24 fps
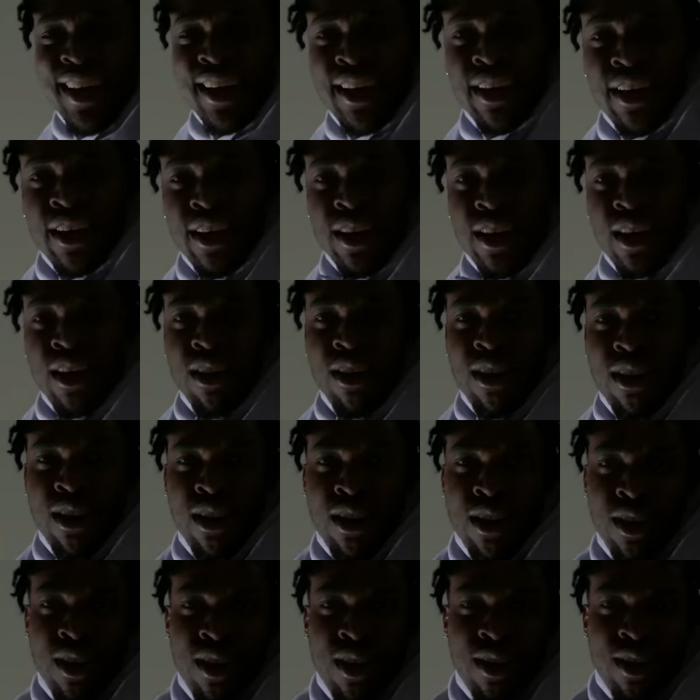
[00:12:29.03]
Could, could,
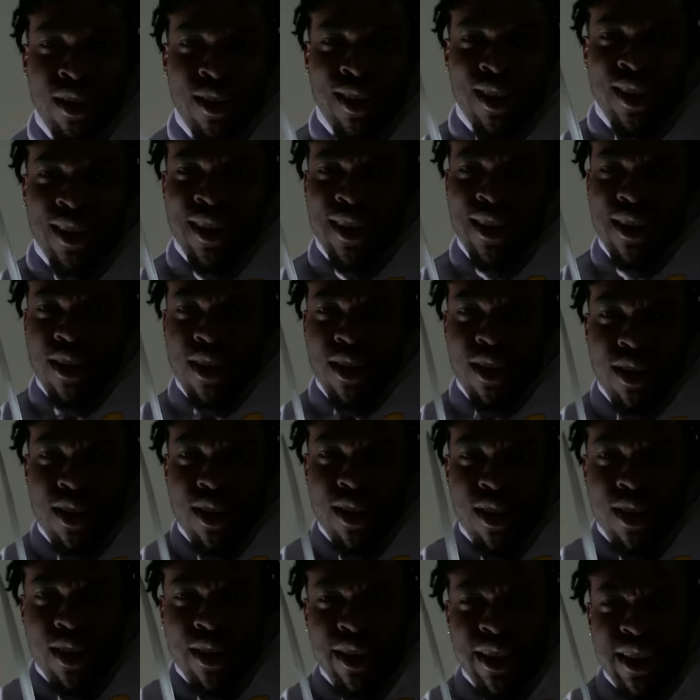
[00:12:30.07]
could you at
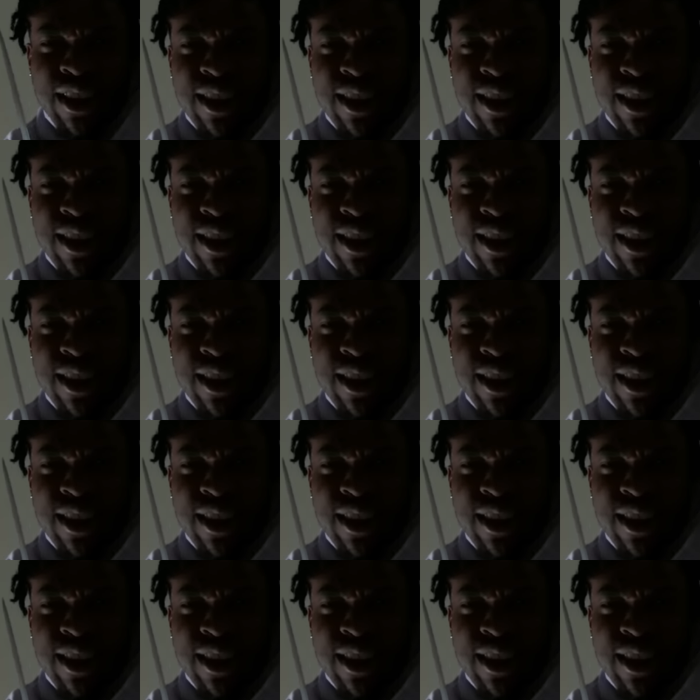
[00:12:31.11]
least